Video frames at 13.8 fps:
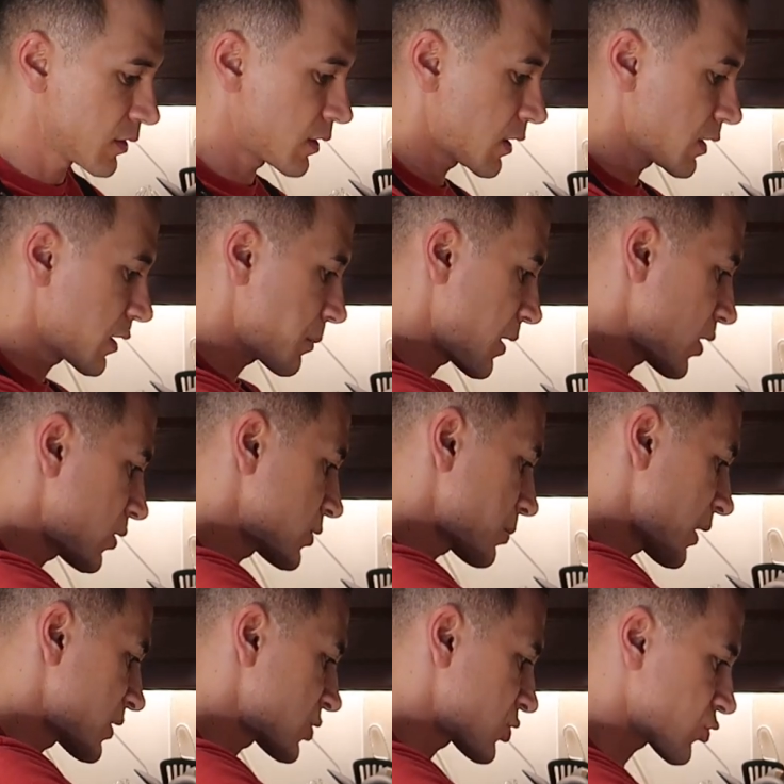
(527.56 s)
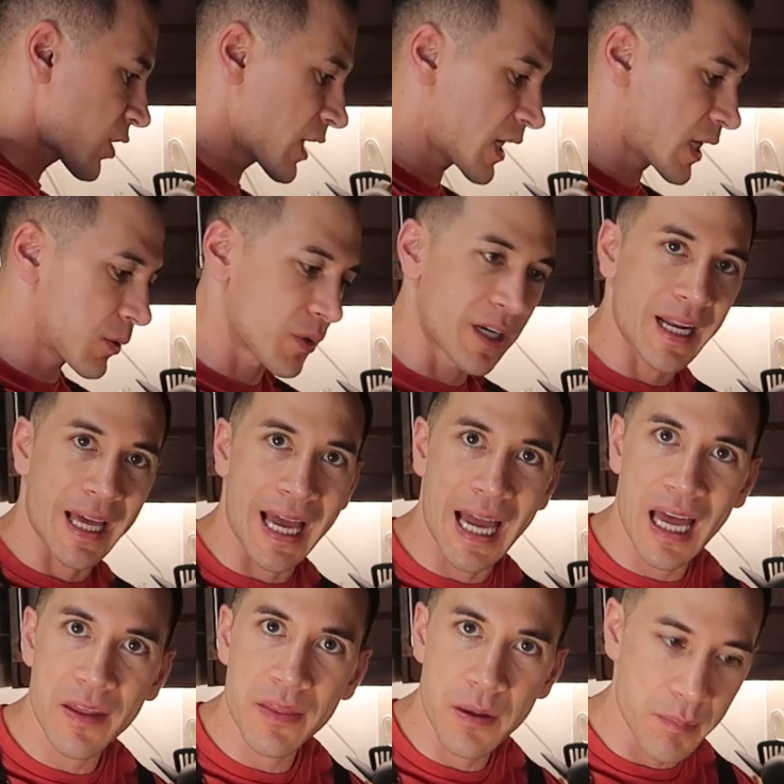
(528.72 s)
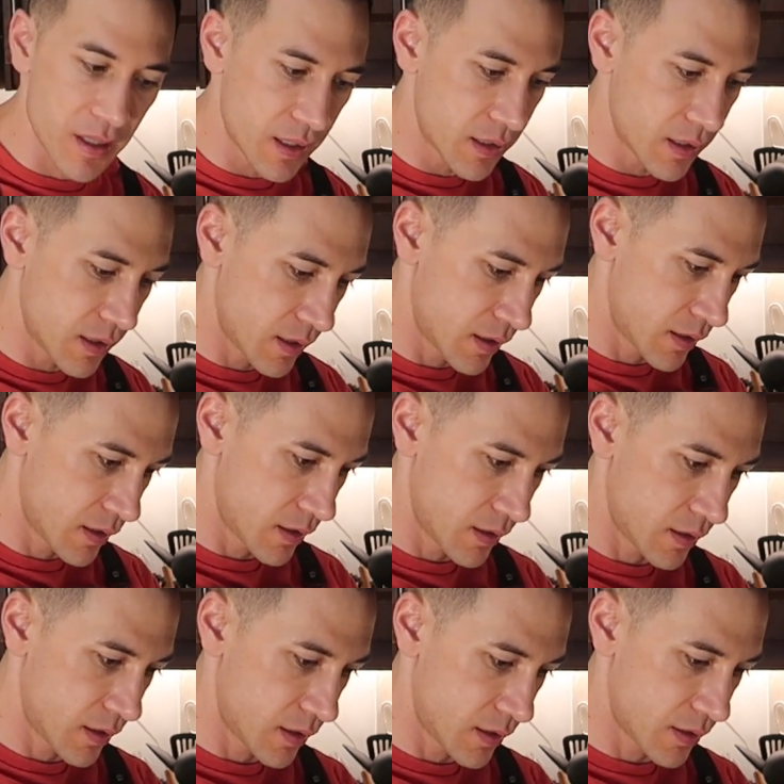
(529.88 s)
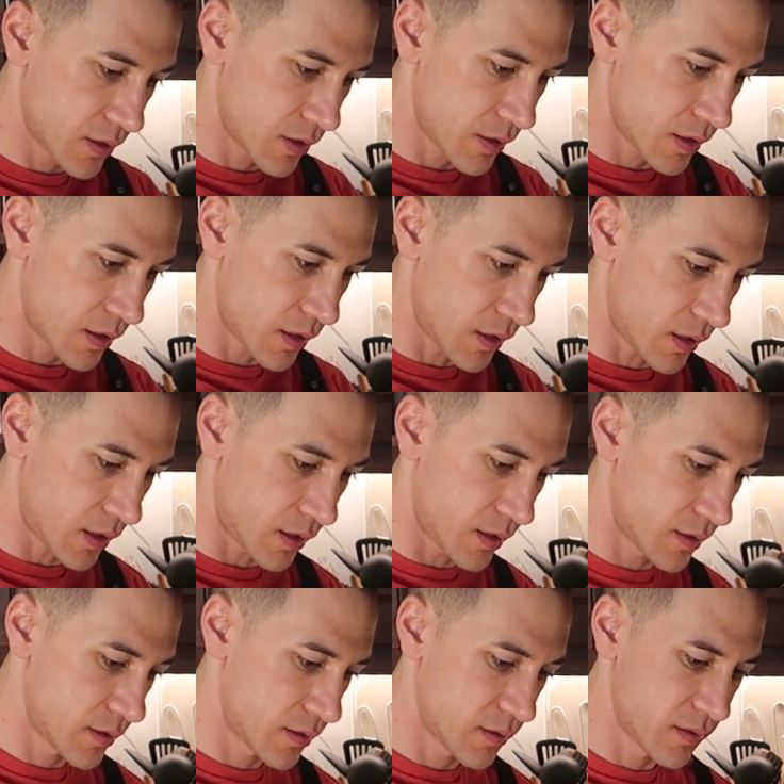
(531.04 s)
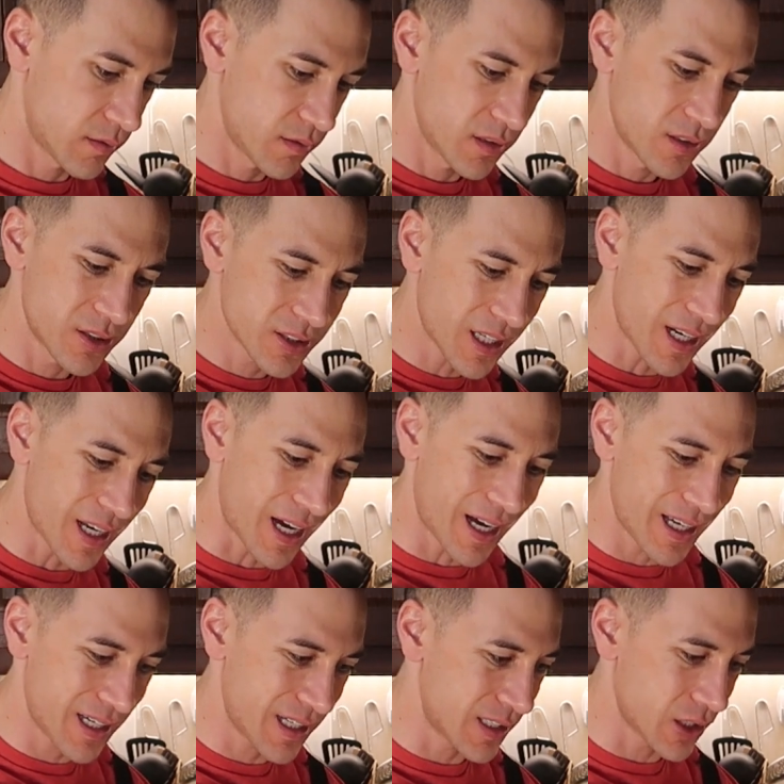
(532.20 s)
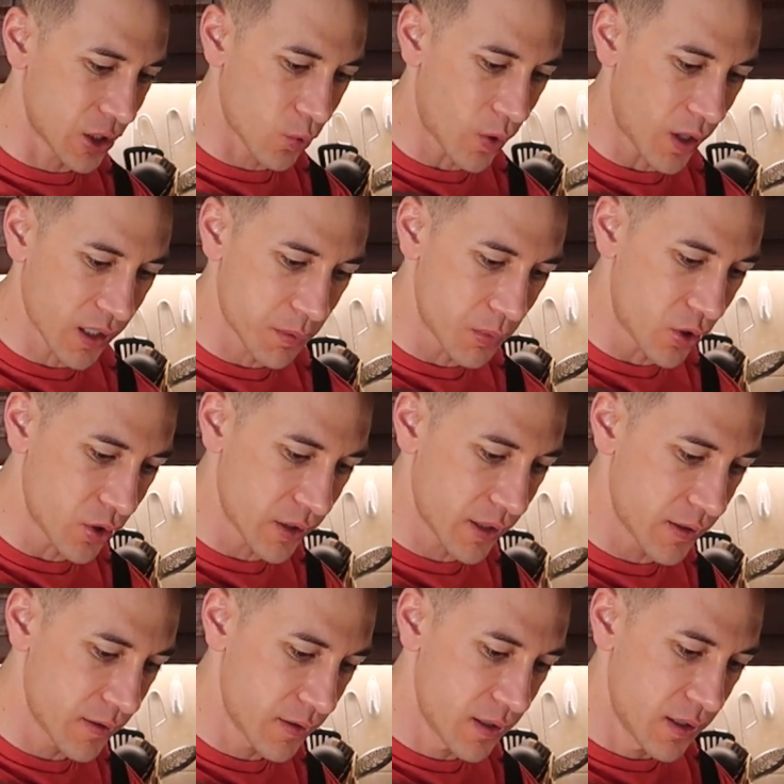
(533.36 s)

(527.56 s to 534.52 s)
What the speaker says: the tomatoes are about strained. We're gonna add them into the, just kind of eye it into the guacamole.